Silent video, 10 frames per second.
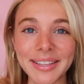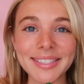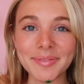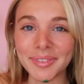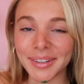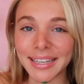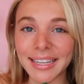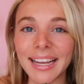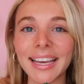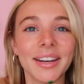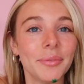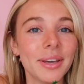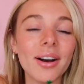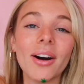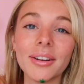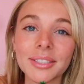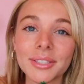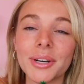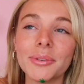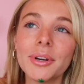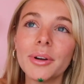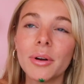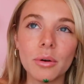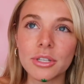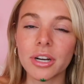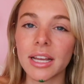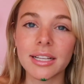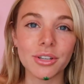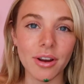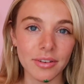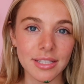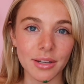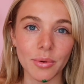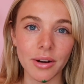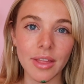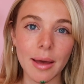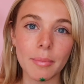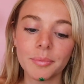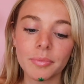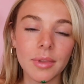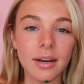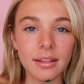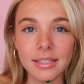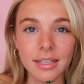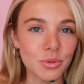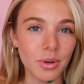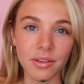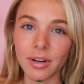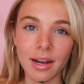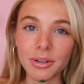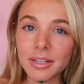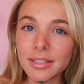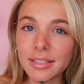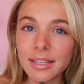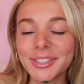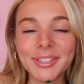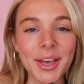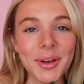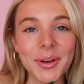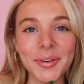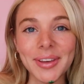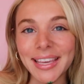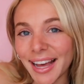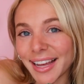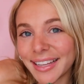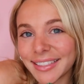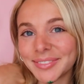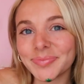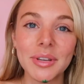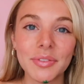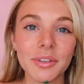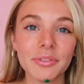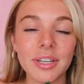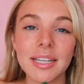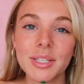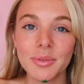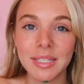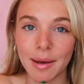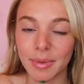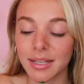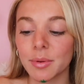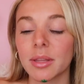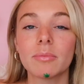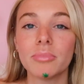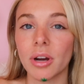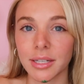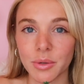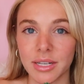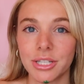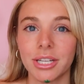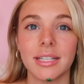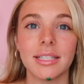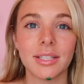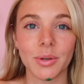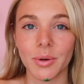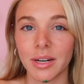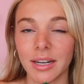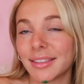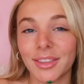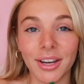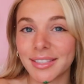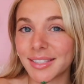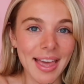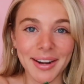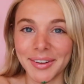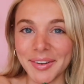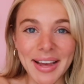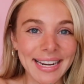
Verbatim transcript: was the point and we also always try to answer every single one of them in at least like 24 hours so yeah Always feel free to DM us with product questions or thoughts, I don't know,